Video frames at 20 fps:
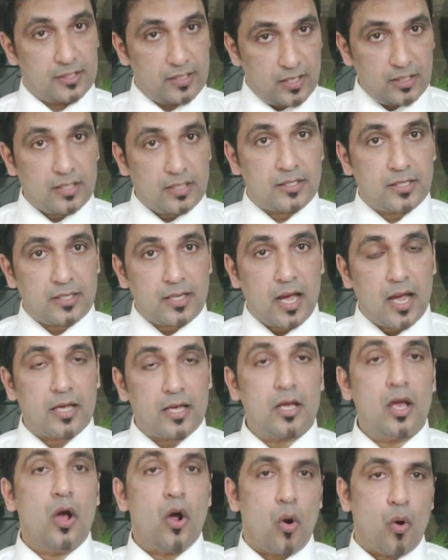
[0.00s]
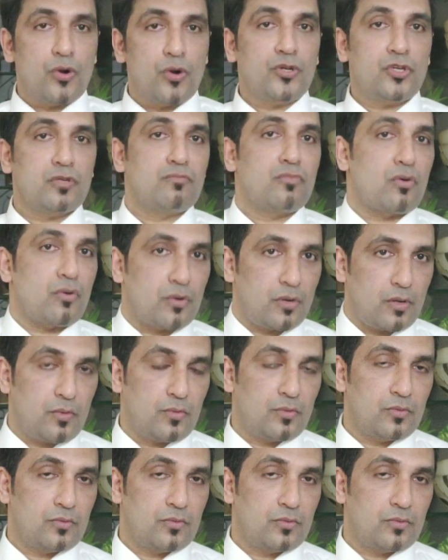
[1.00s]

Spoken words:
either today or tomorrow.